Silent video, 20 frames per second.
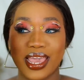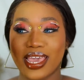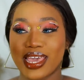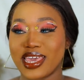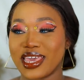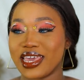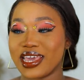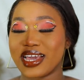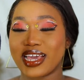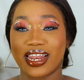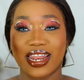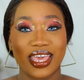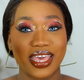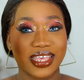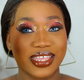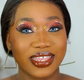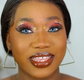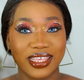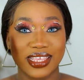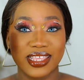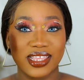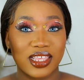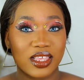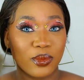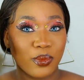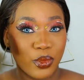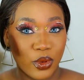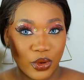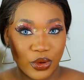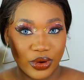a cleansing
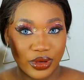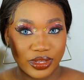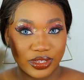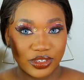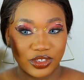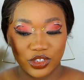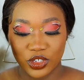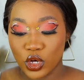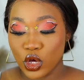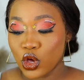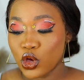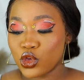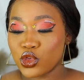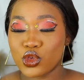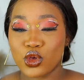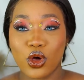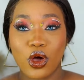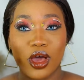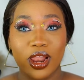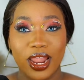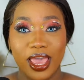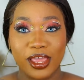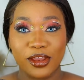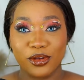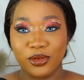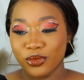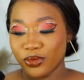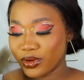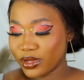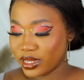sponge. So all I
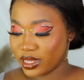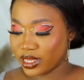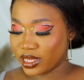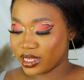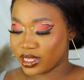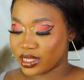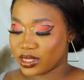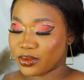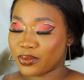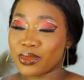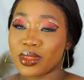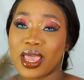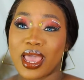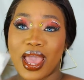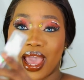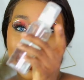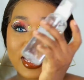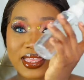do is I